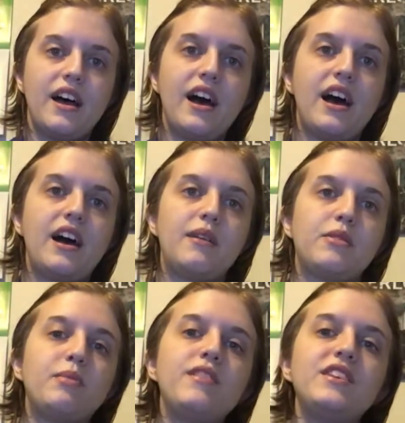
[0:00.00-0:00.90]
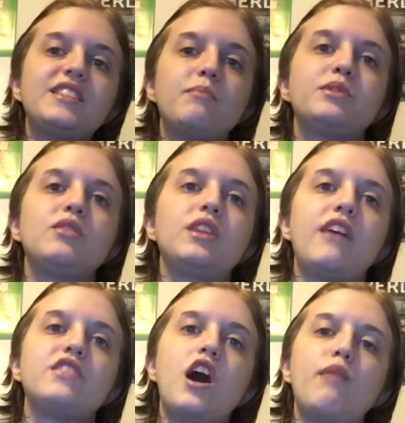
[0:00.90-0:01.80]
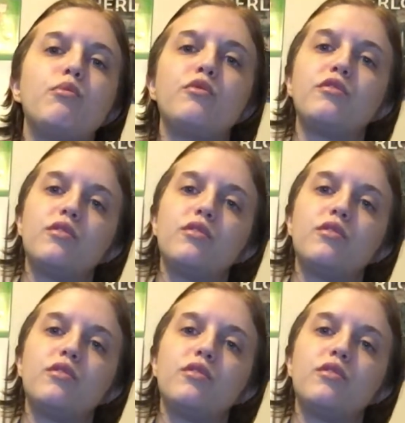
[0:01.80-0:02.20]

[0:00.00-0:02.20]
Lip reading: the previous episode left off